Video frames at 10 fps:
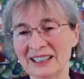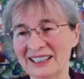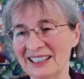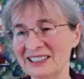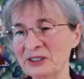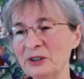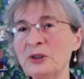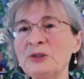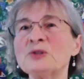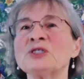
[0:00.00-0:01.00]
It's not
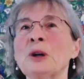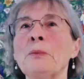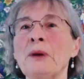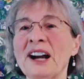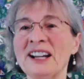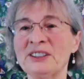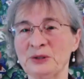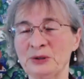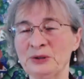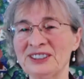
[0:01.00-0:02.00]
going to surprise
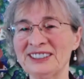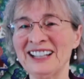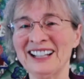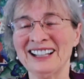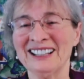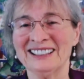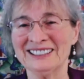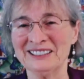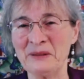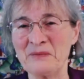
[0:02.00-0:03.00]
you. You see,
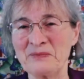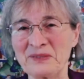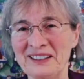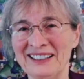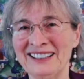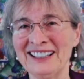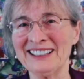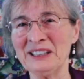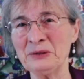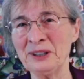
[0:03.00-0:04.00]
like
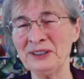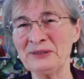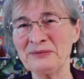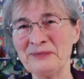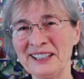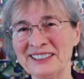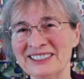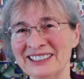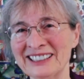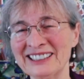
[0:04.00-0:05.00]
in one of my
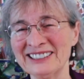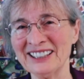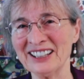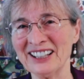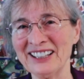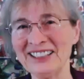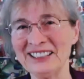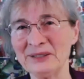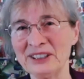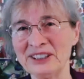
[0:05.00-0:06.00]
recent writing,
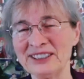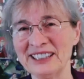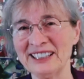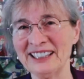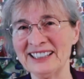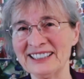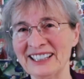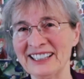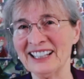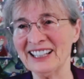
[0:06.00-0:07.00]
I was saying it's
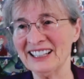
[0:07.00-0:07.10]
like